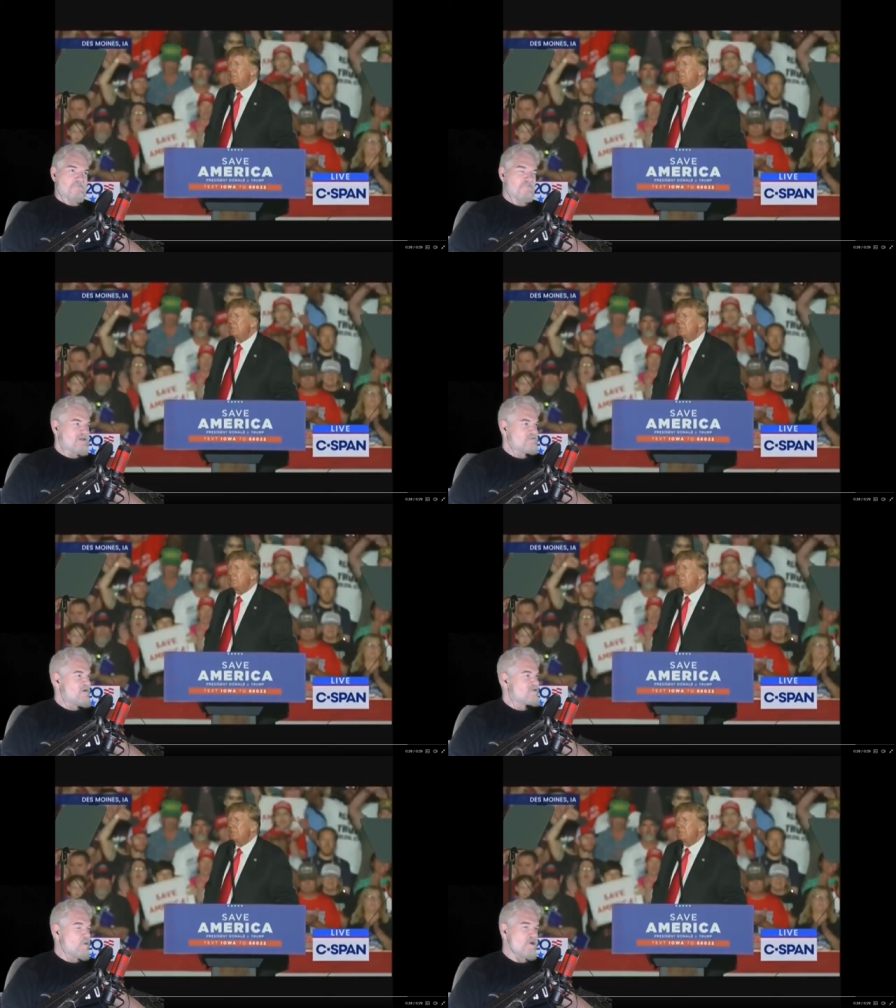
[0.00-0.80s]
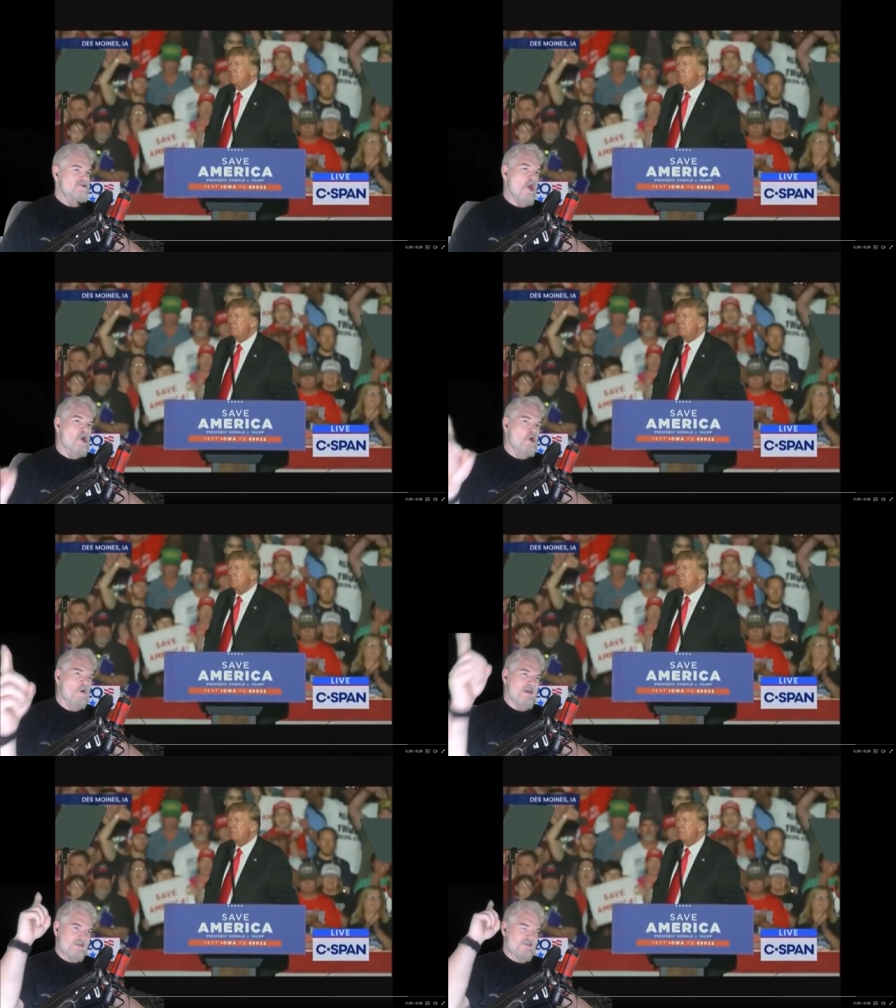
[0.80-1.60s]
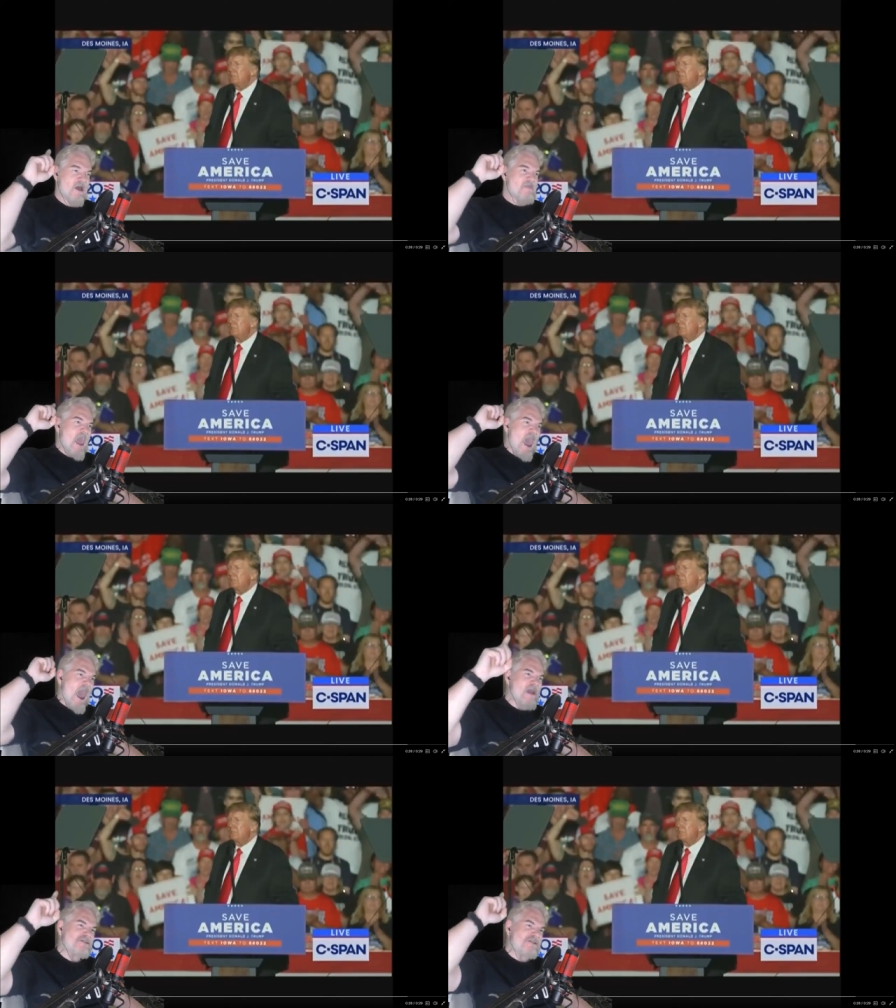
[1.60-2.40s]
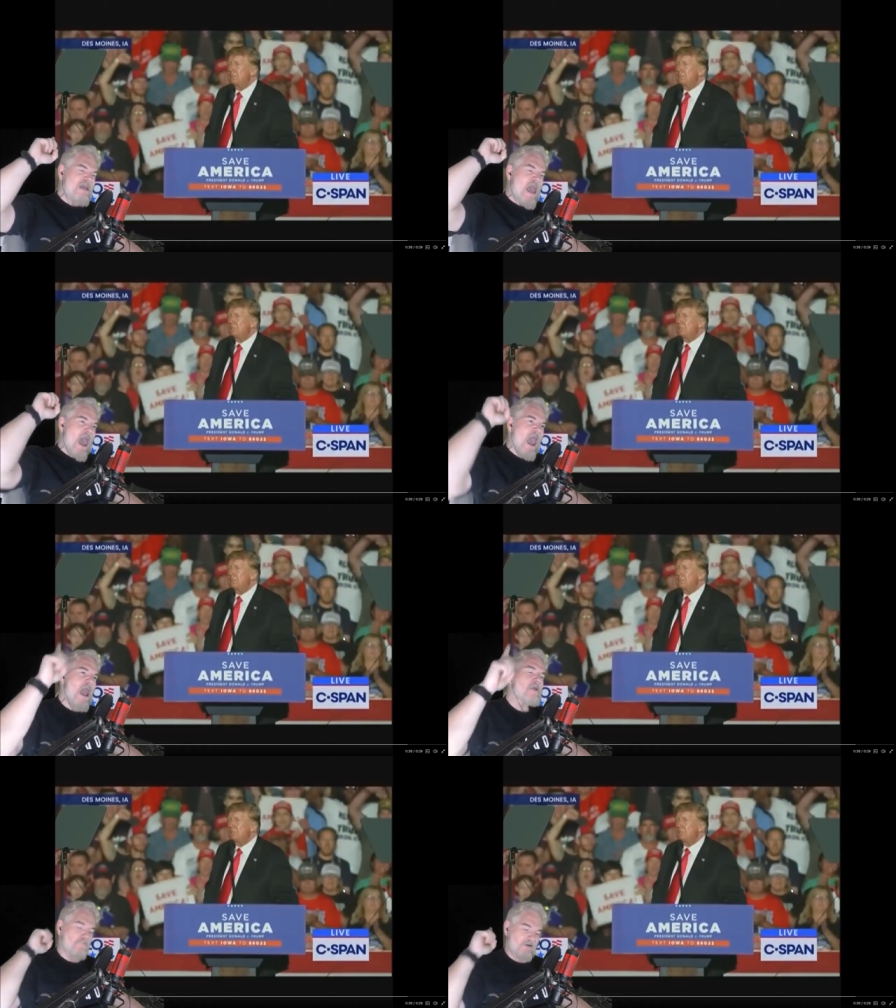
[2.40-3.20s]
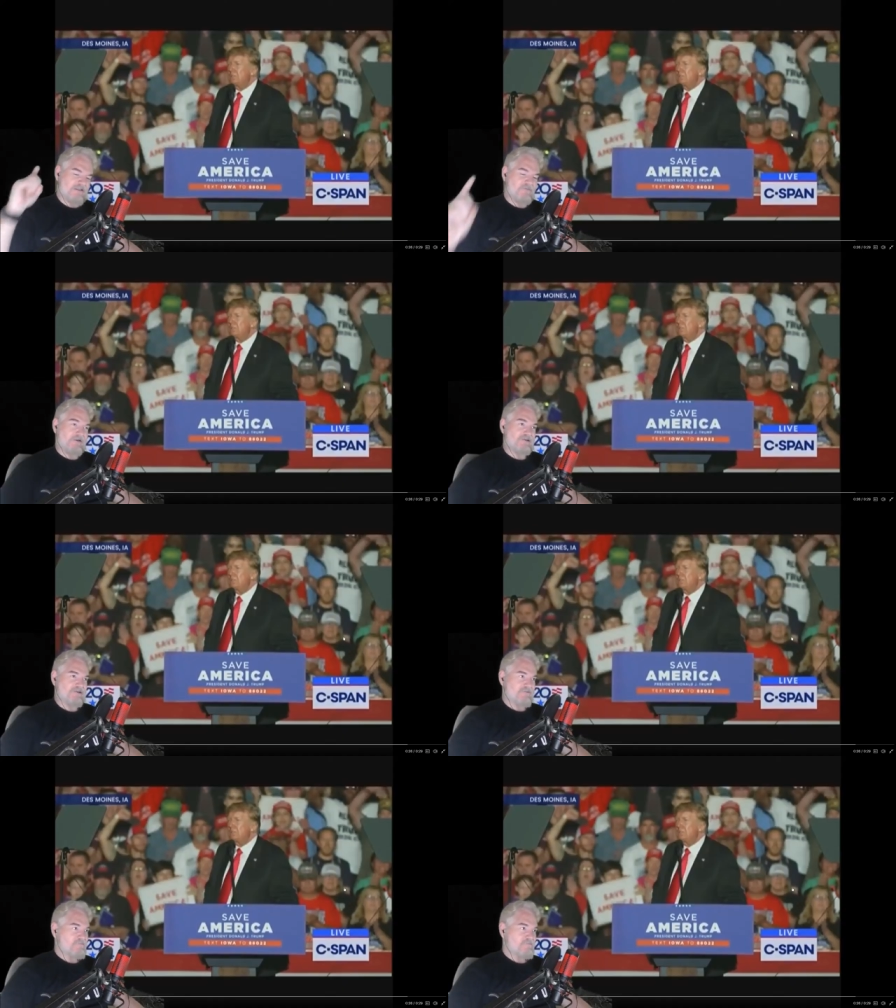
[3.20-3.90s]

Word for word: Free speech warriors, crickets. They actually hate free speech.